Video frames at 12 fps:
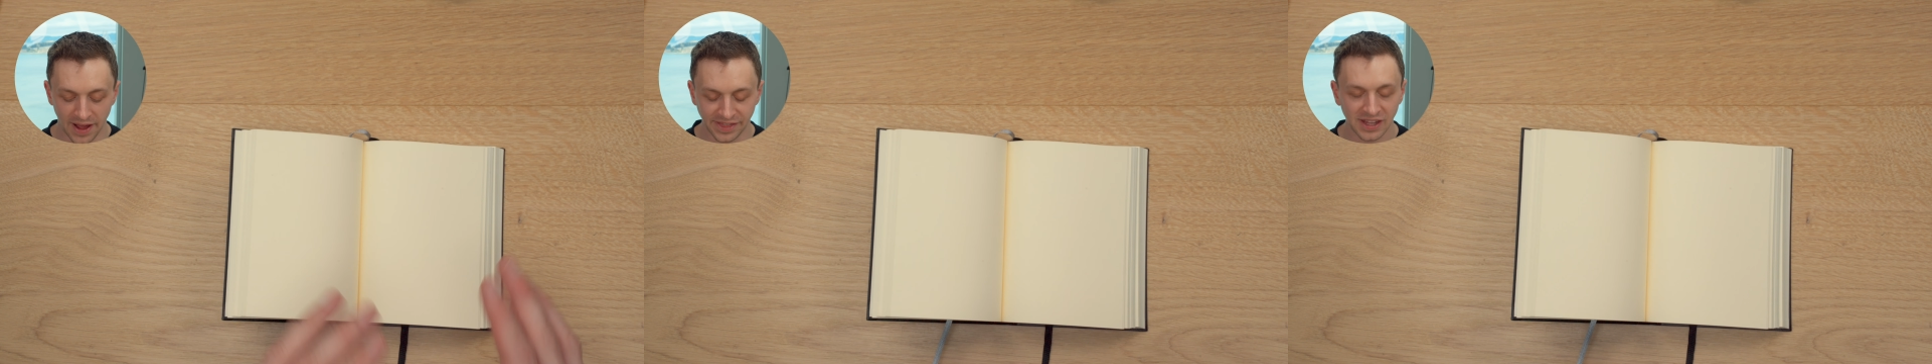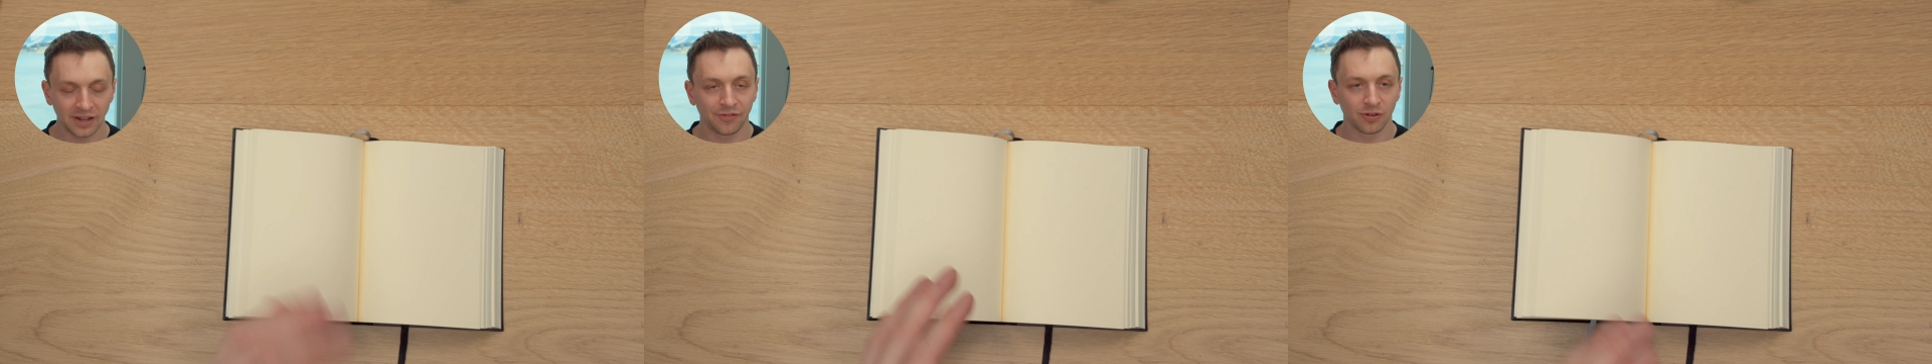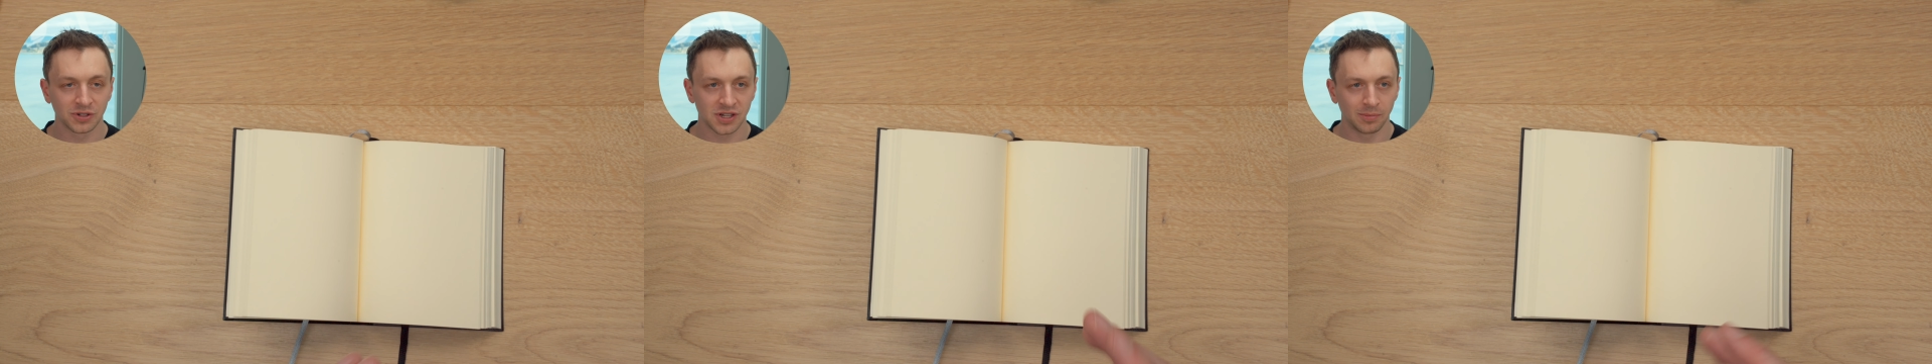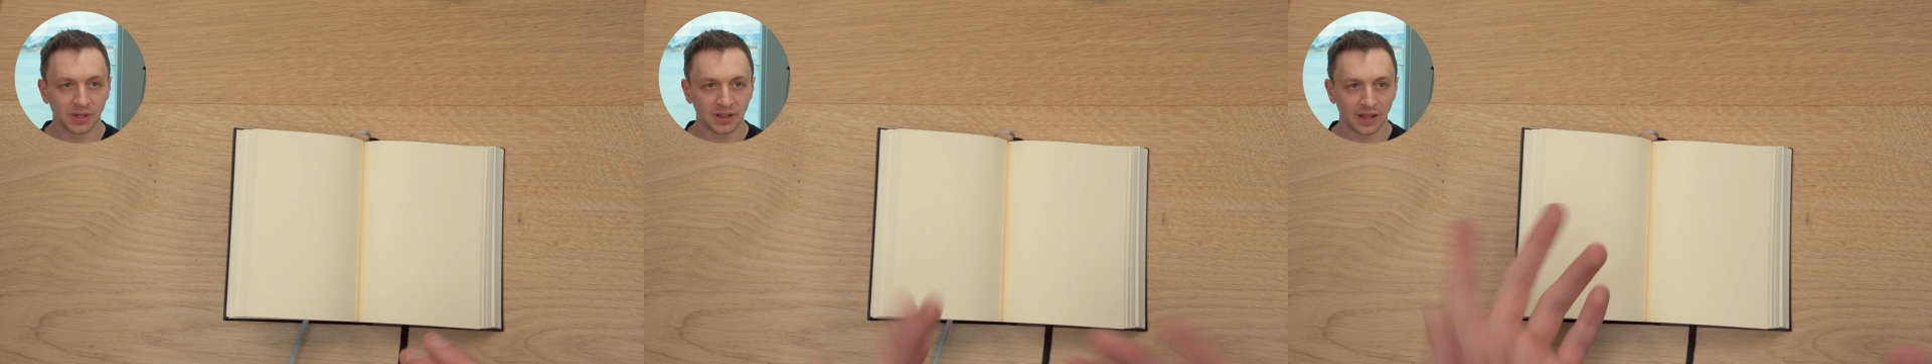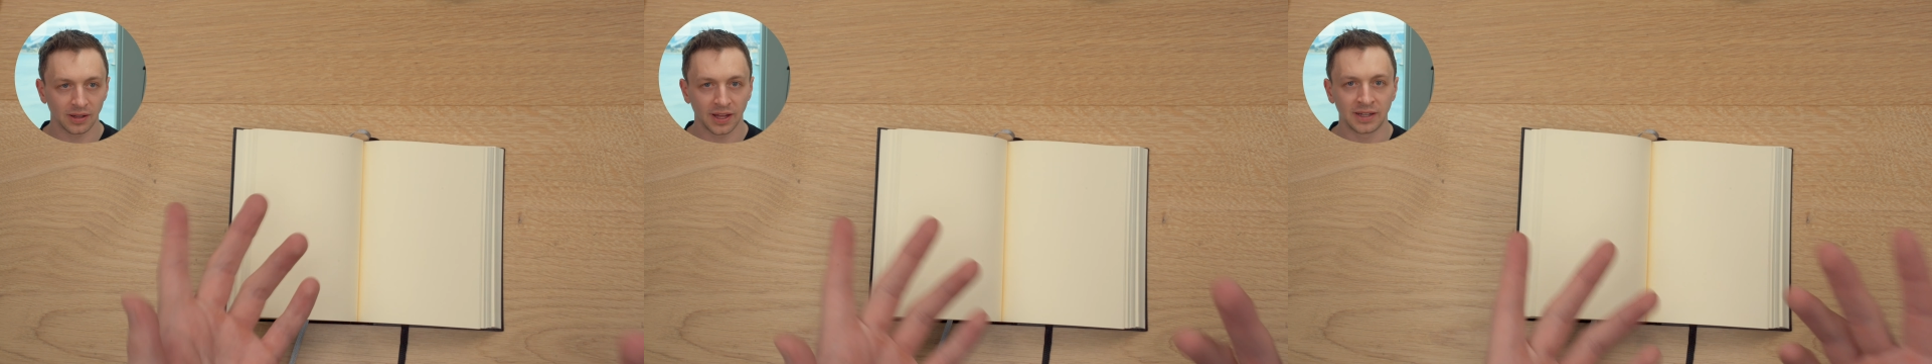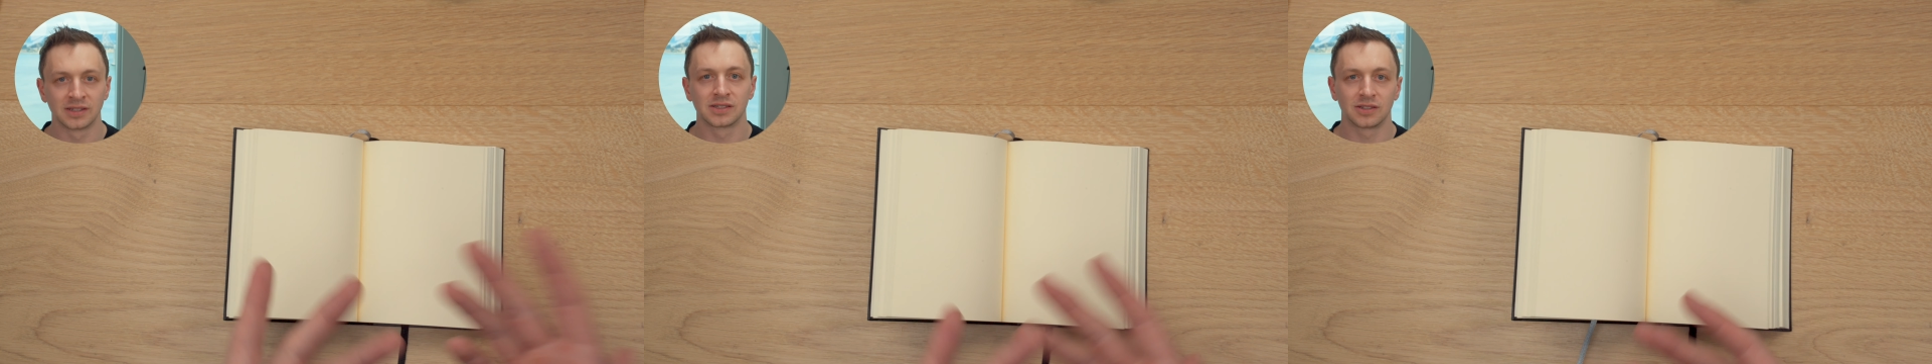I think for somebody that
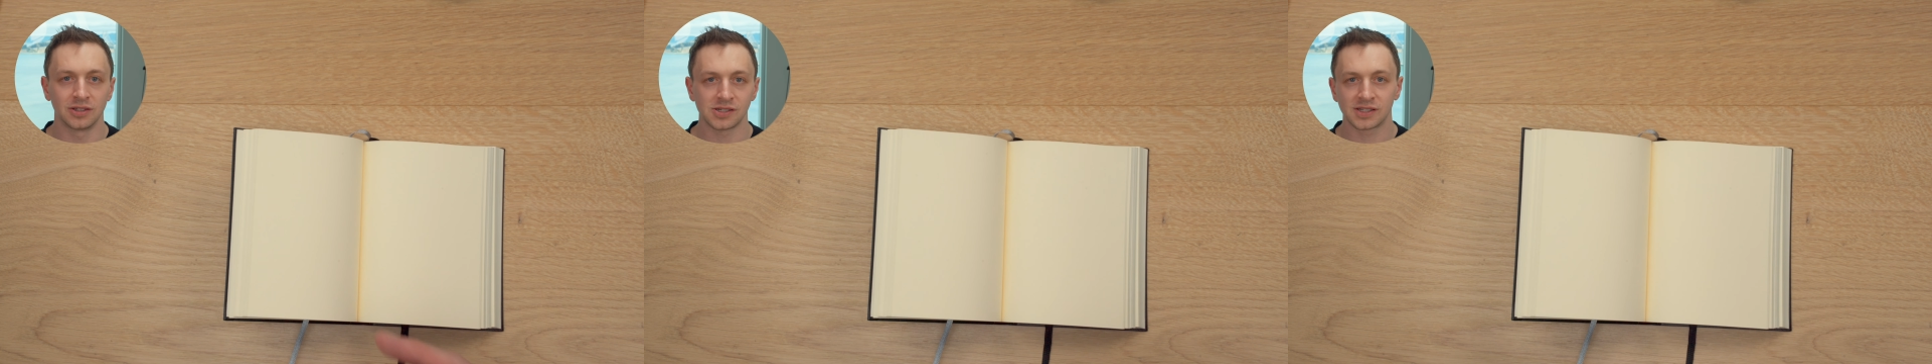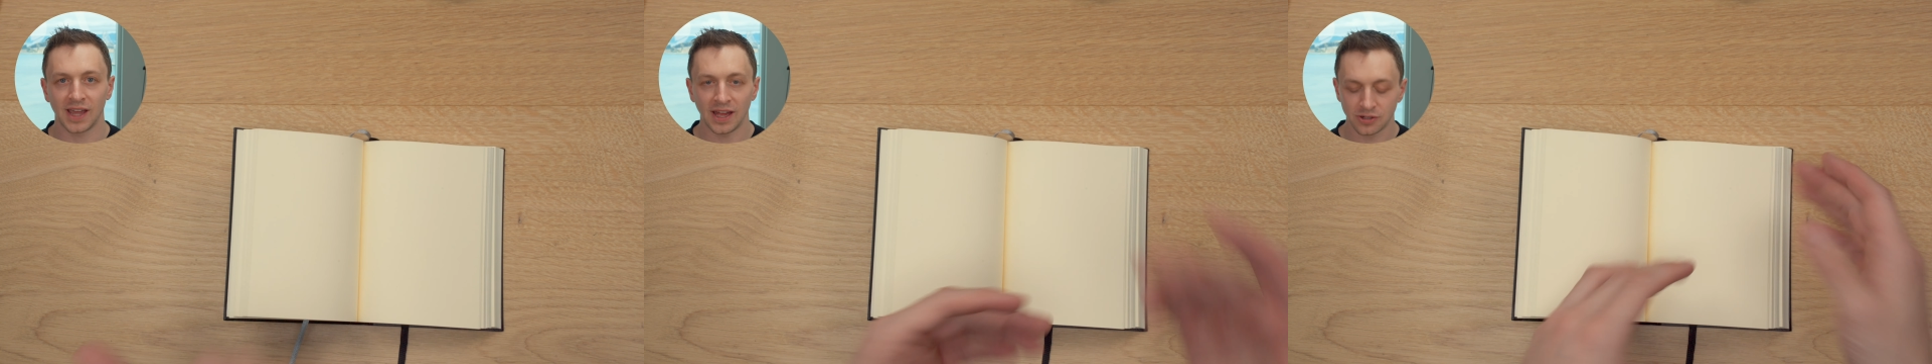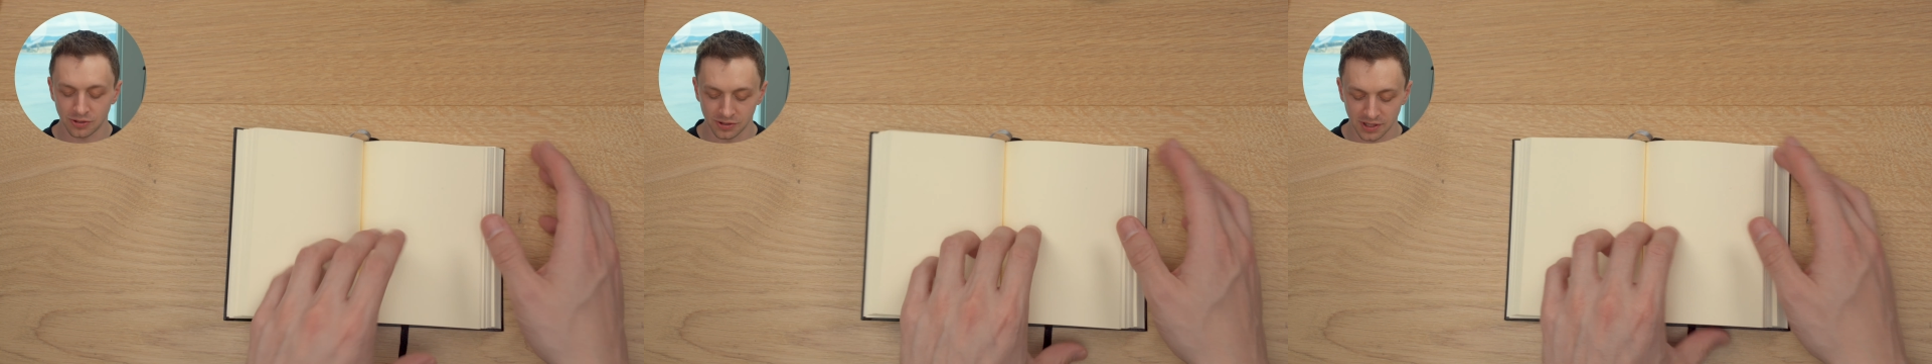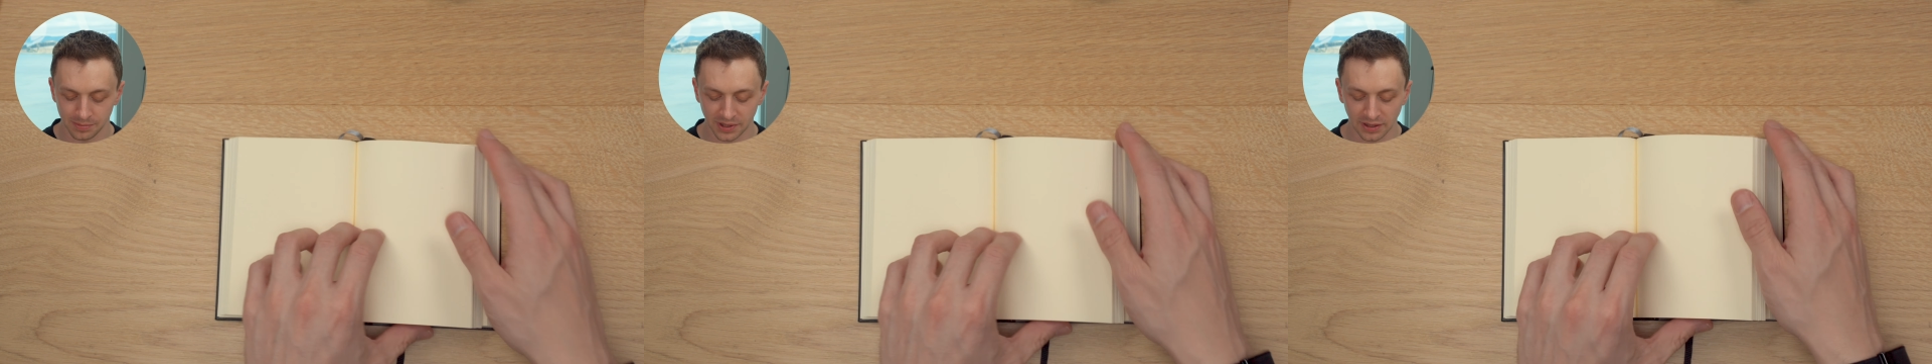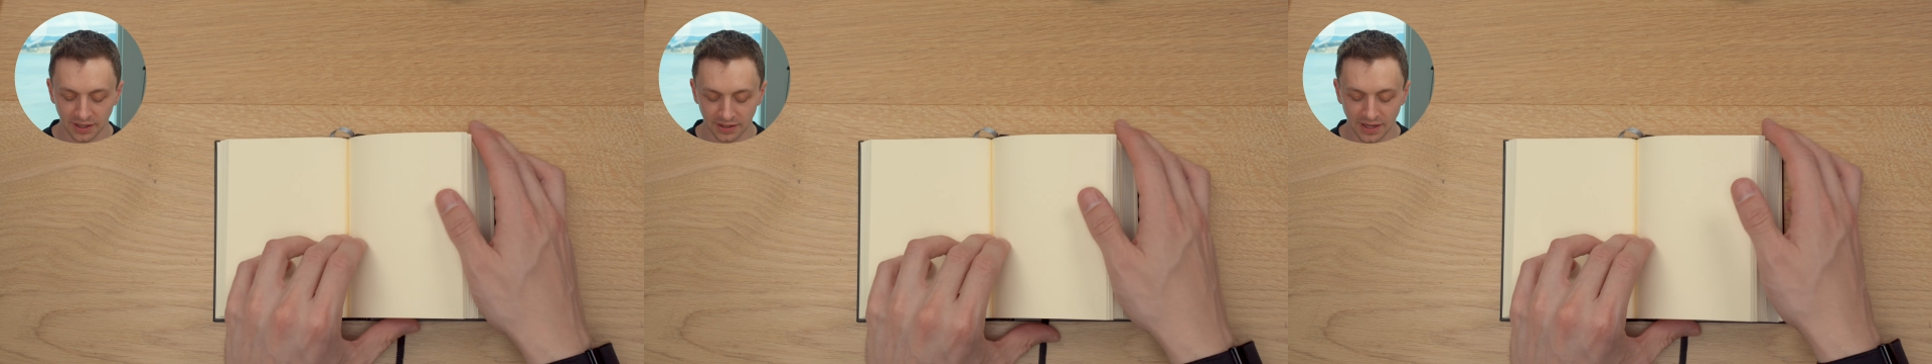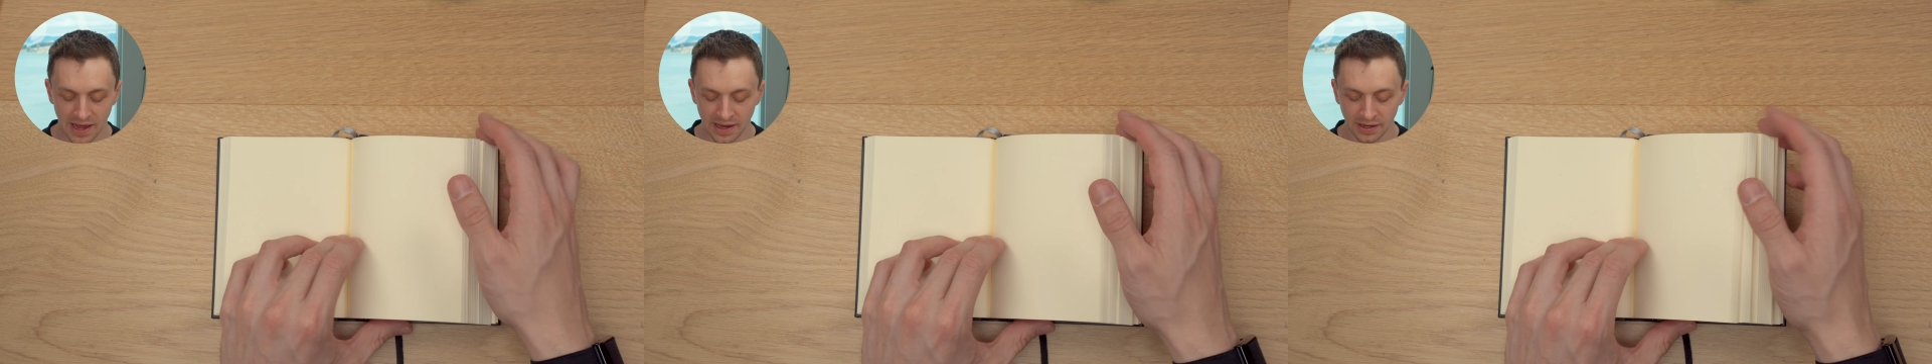likes to sketch or something like
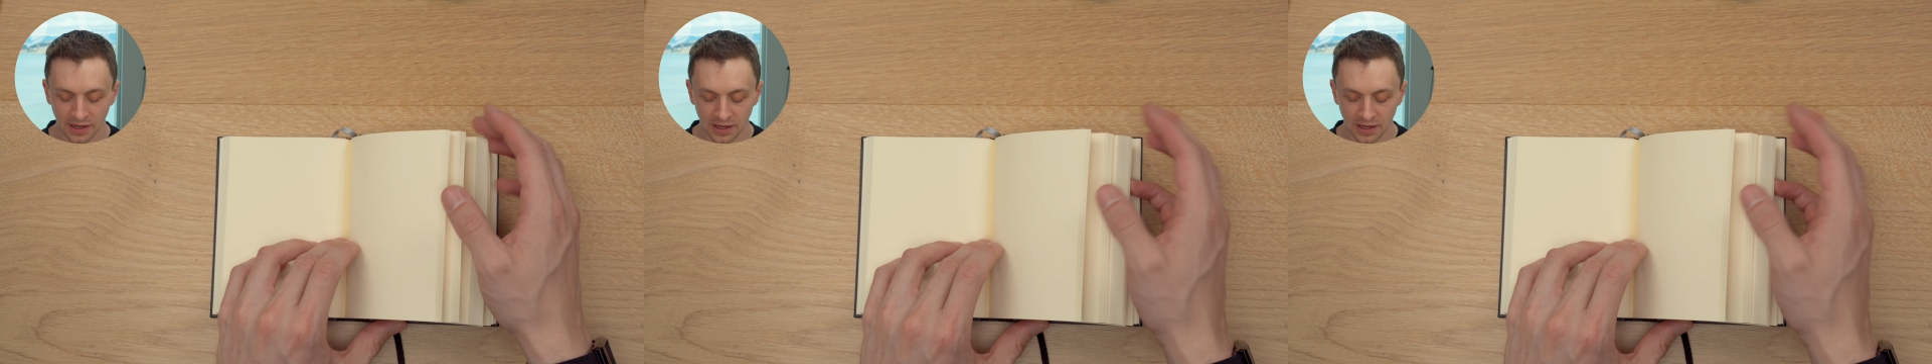that